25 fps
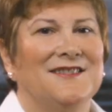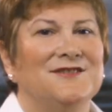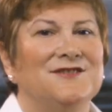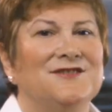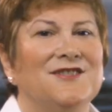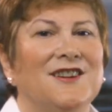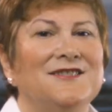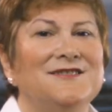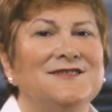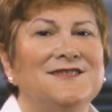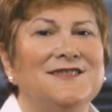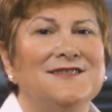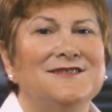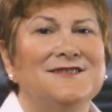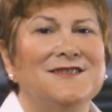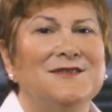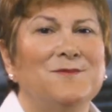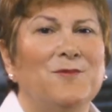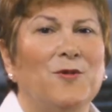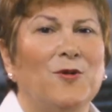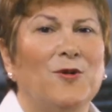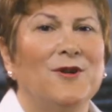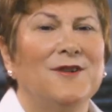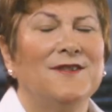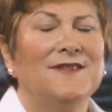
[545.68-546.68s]
Just as
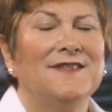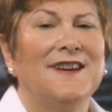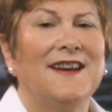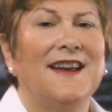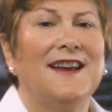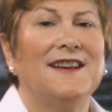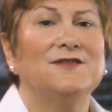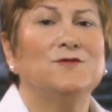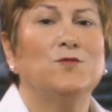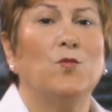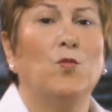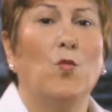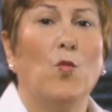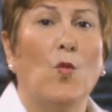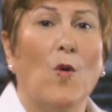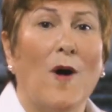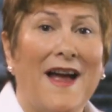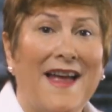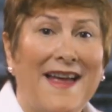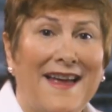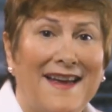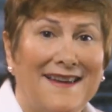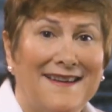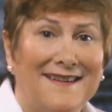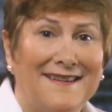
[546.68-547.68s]
important as
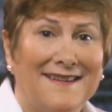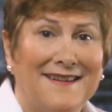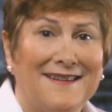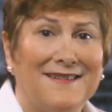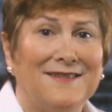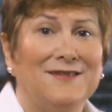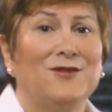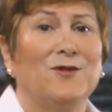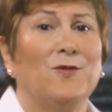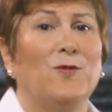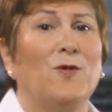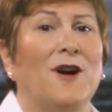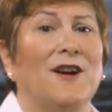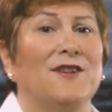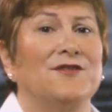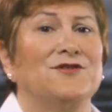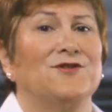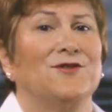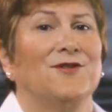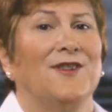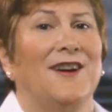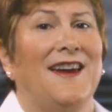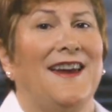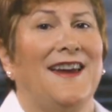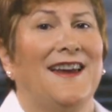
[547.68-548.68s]
when to wash
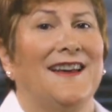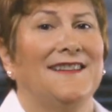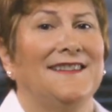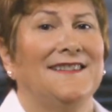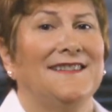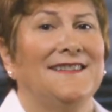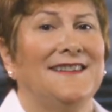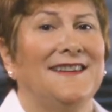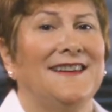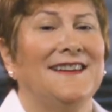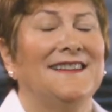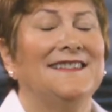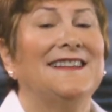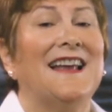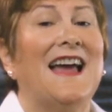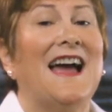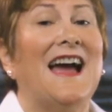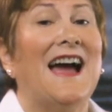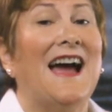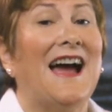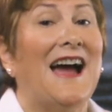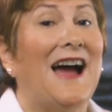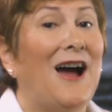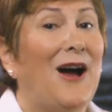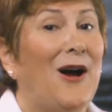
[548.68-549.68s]
your hands is
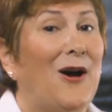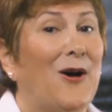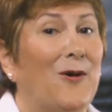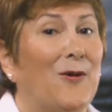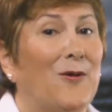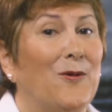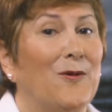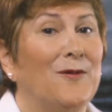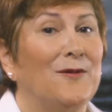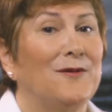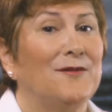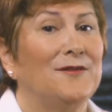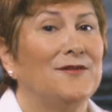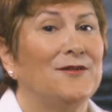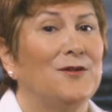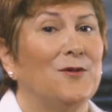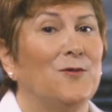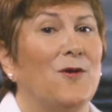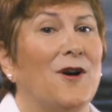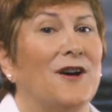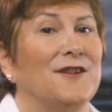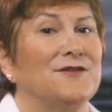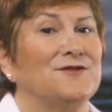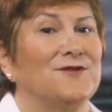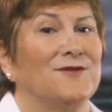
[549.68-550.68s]
how to
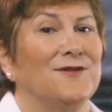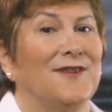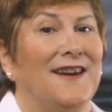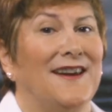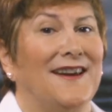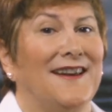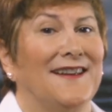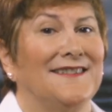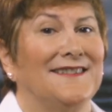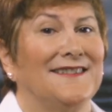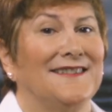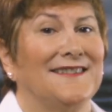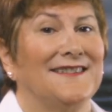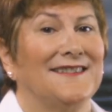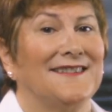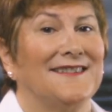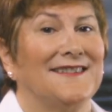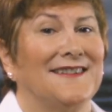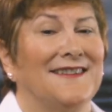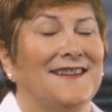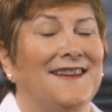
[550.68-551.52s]
wash your hands.